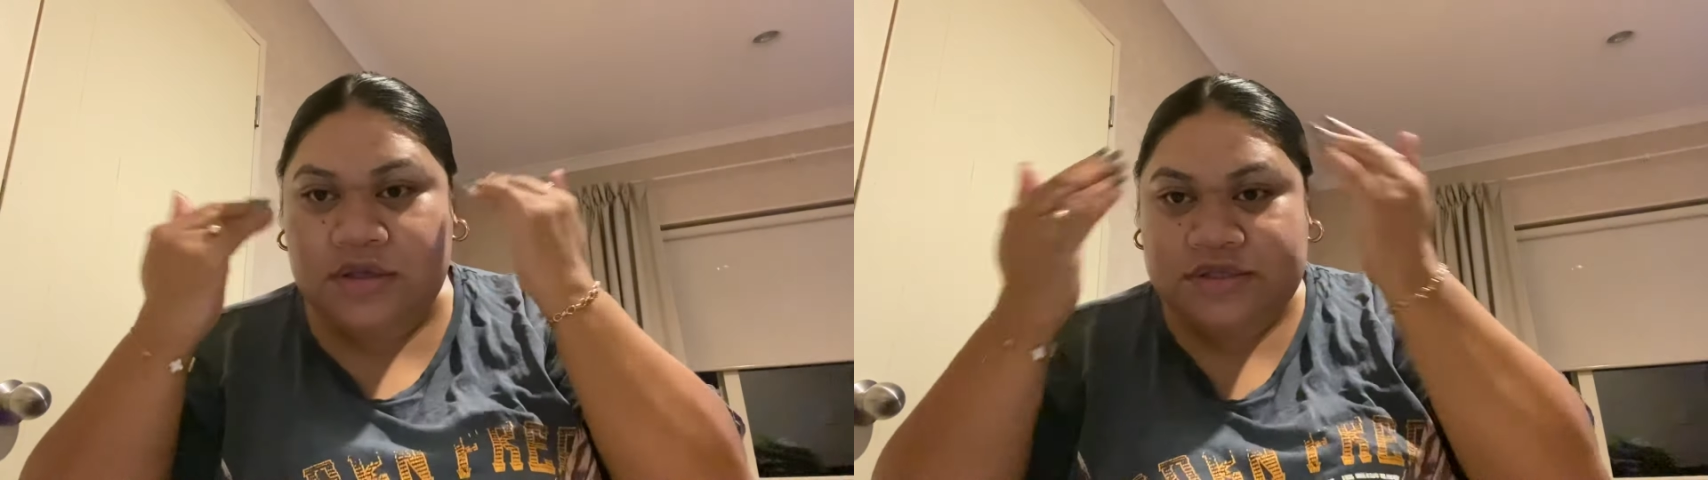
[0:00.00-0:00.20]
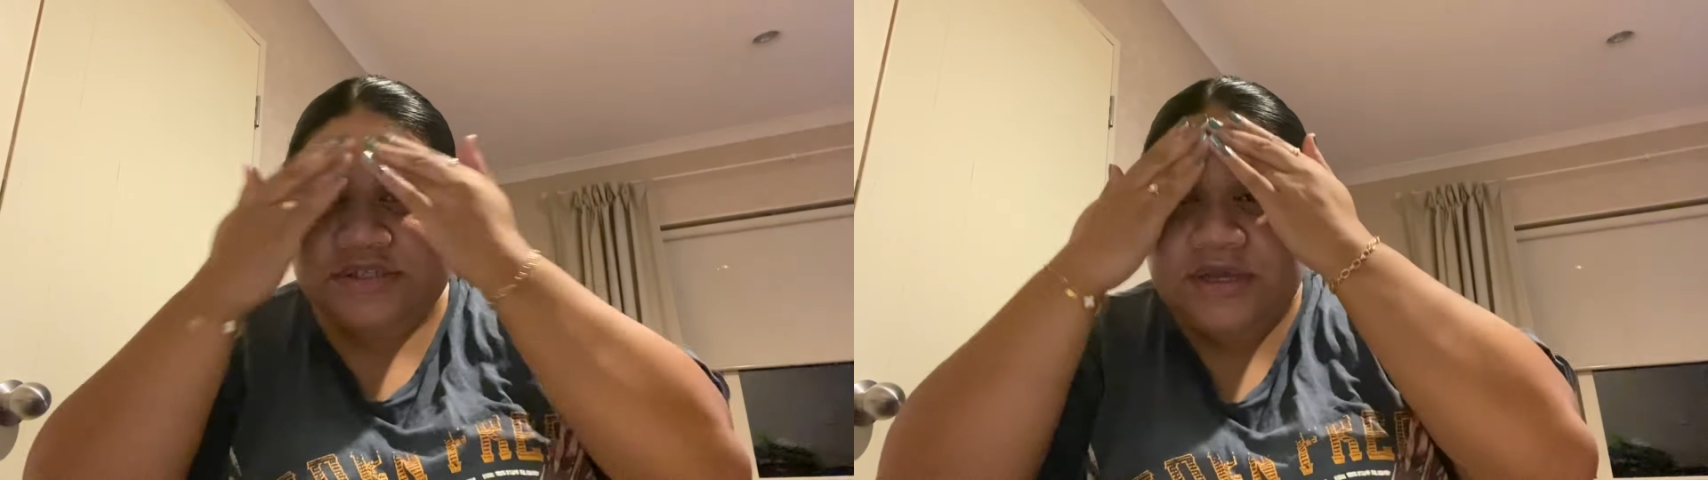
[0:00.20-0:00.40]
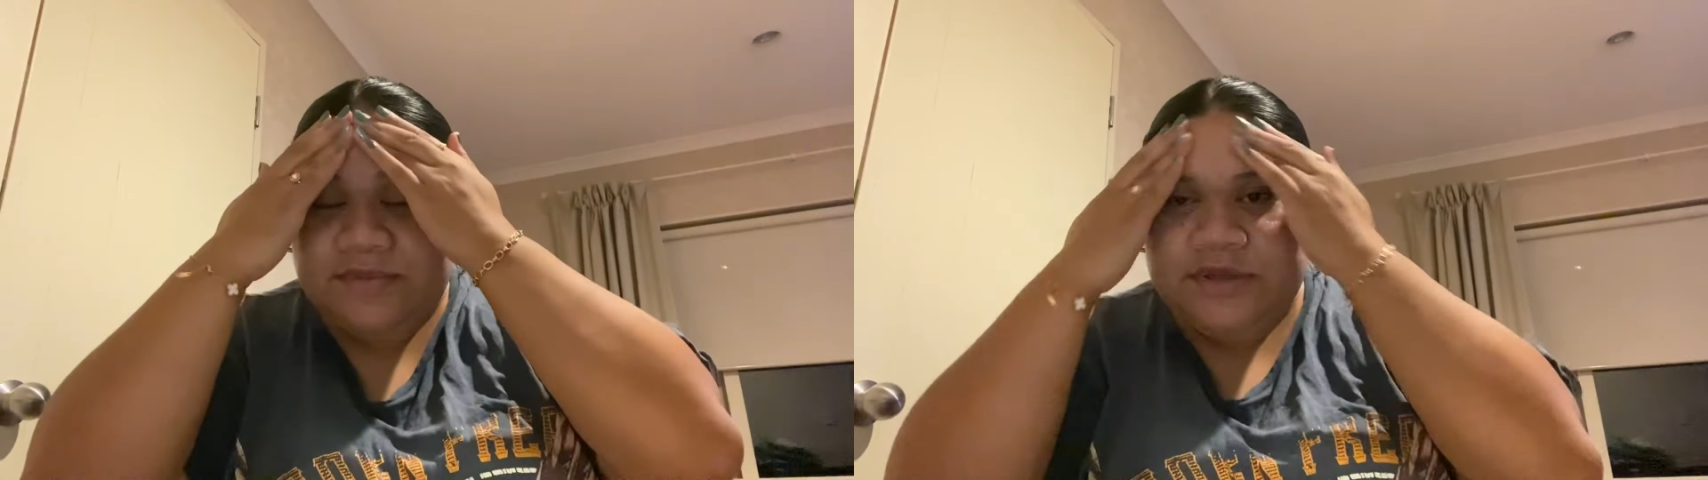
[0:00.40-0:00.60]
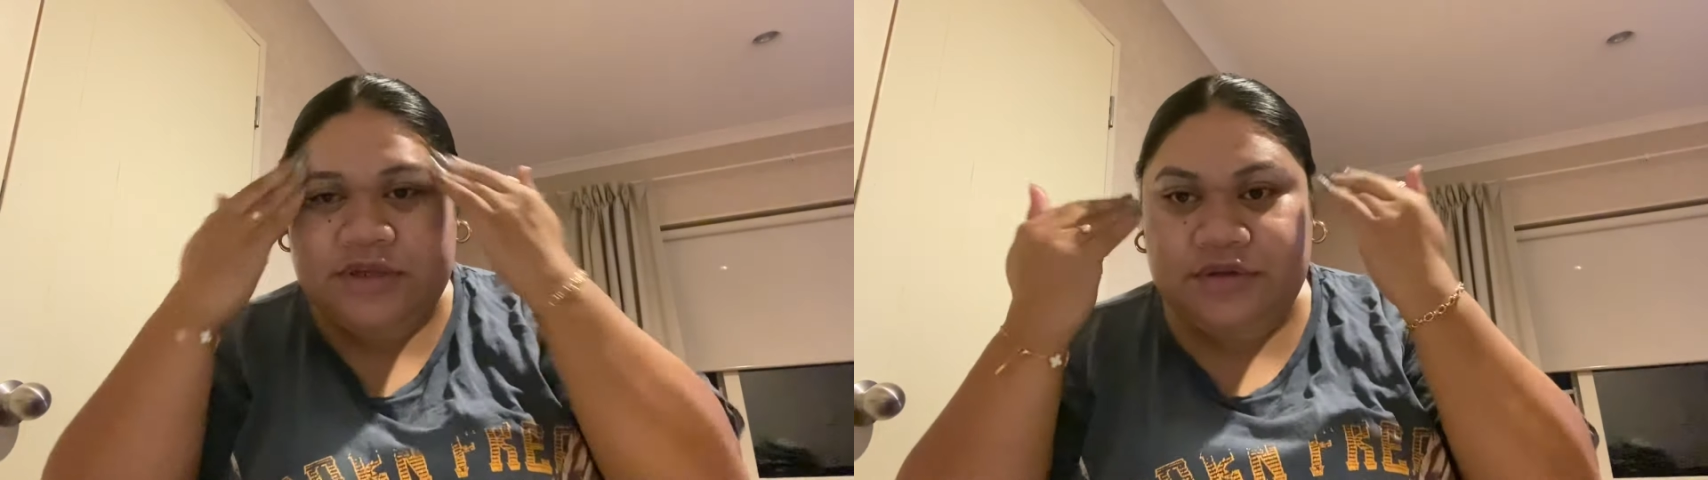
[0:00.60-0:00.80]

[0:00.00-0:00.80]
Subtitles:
So when you